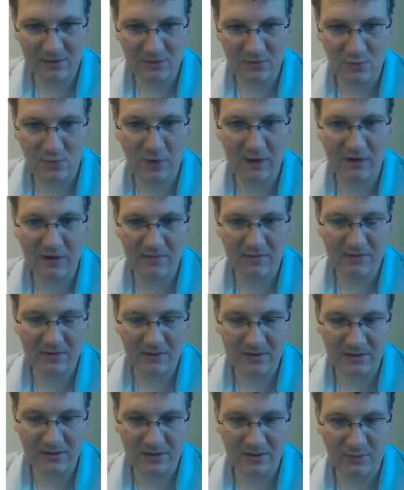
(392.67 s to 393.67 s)

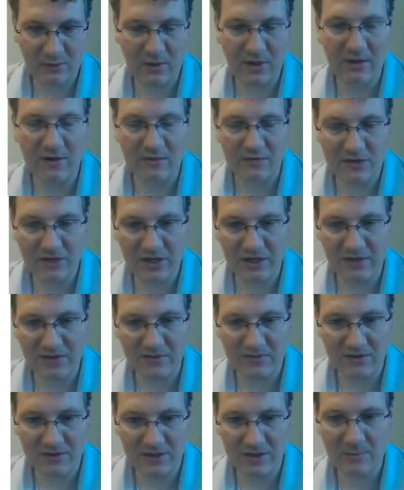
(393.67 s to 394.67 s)
rate of change
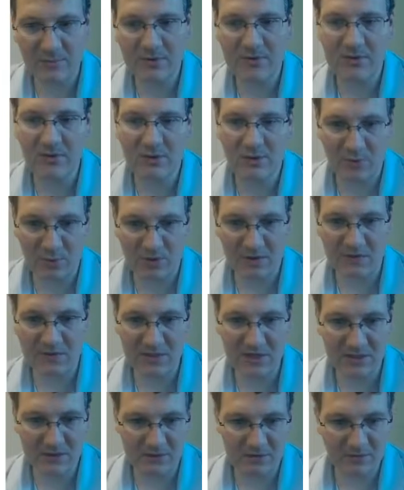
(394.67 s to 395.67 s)
for temperature and the rate of
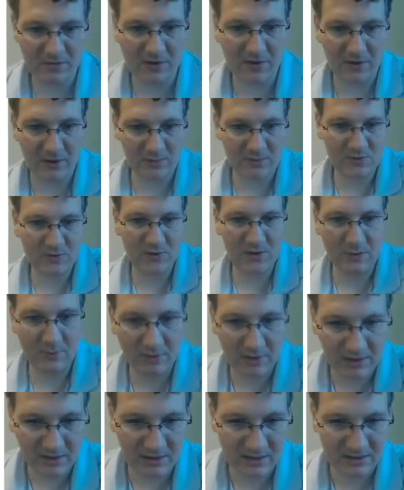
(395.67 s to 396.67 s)
change for volume, so we can
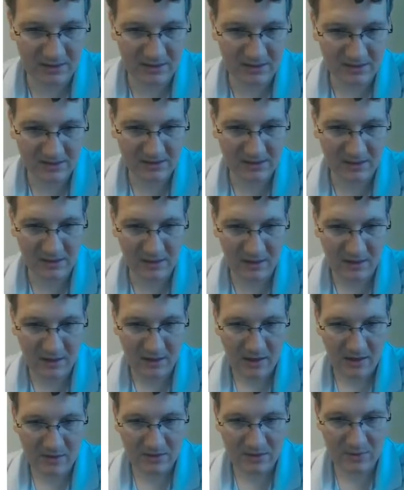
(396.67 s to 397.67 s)
plug these things in.
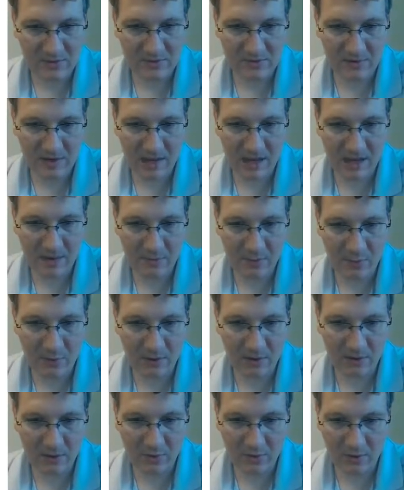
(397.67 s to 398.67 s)
So it's
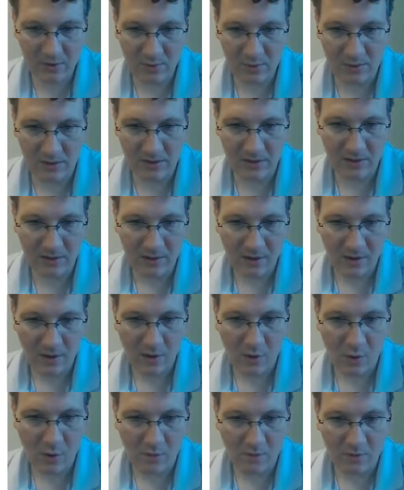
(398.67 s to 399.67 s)
8.31
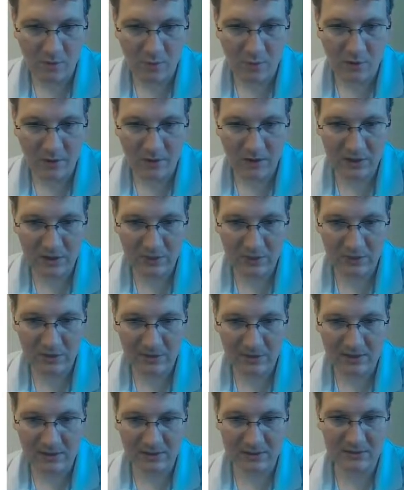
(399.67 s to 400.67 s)
over 100
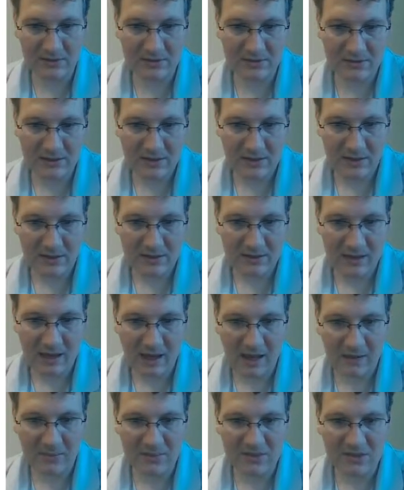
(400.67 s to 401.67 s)
liters
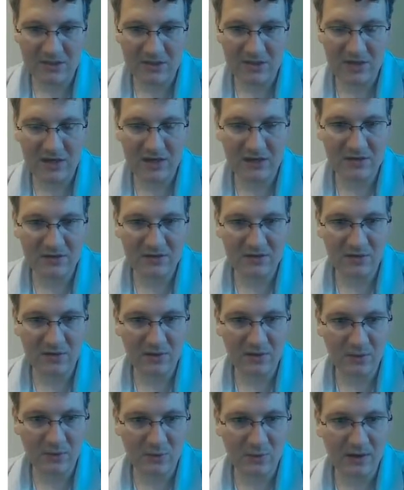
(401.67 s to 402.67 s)
times
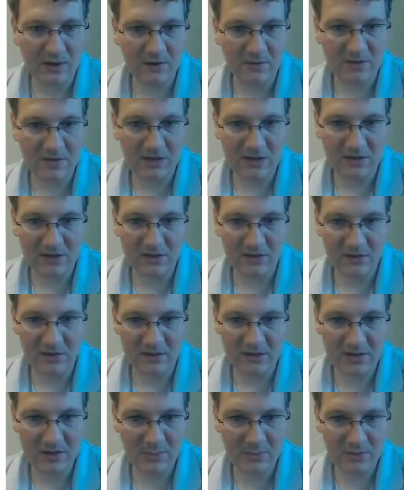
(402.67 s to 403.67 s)
the rate of change for the
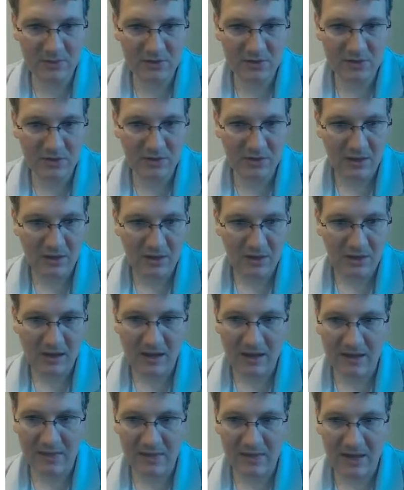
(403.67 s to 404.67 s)
temperature,
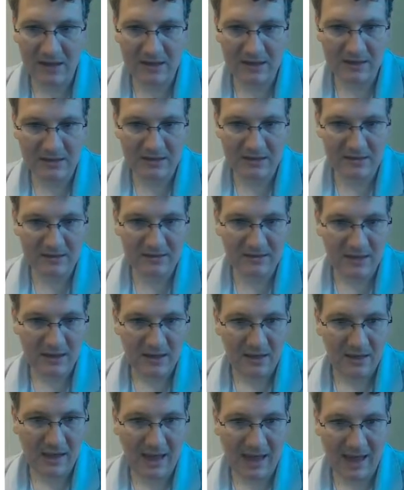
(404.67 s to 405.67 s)
and that is
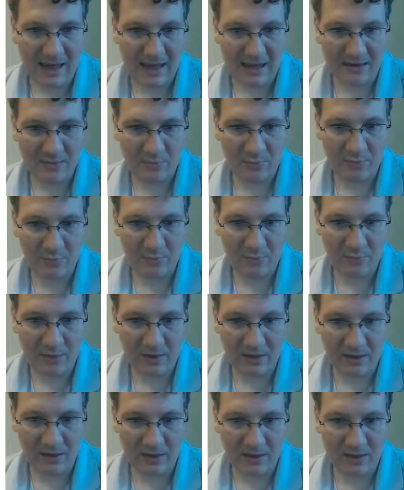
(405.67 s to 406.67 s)
at
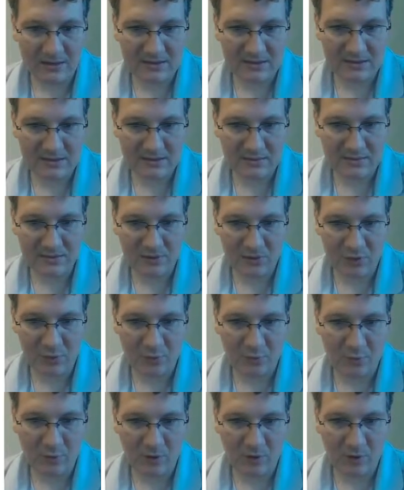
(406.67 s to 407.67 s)
that's
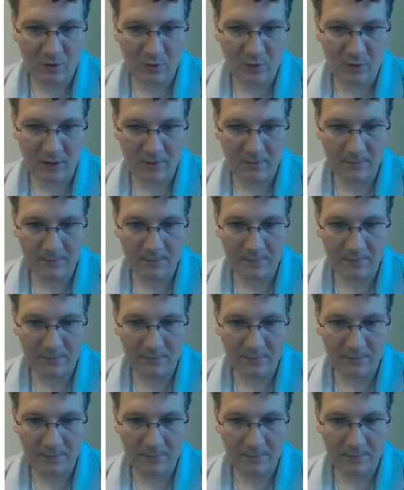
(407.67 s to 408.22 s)
0.1,